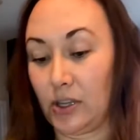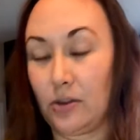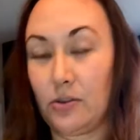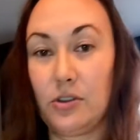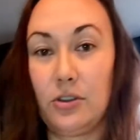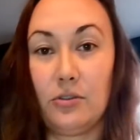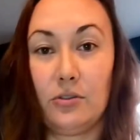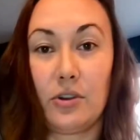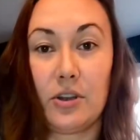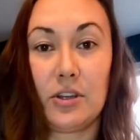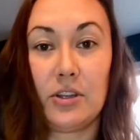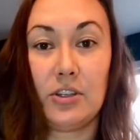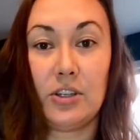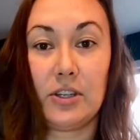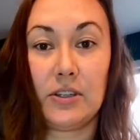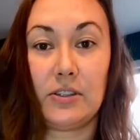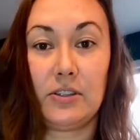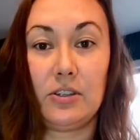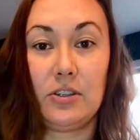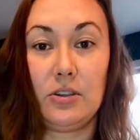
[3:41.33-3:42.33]
You can
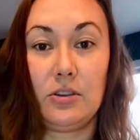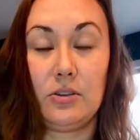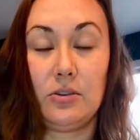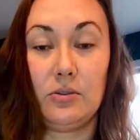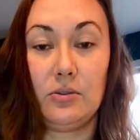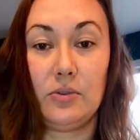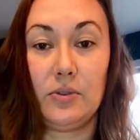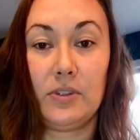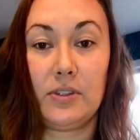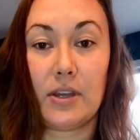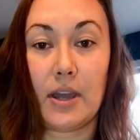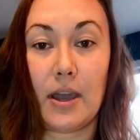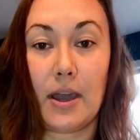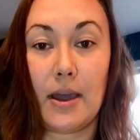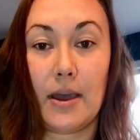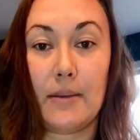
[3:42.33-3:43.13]
just use, I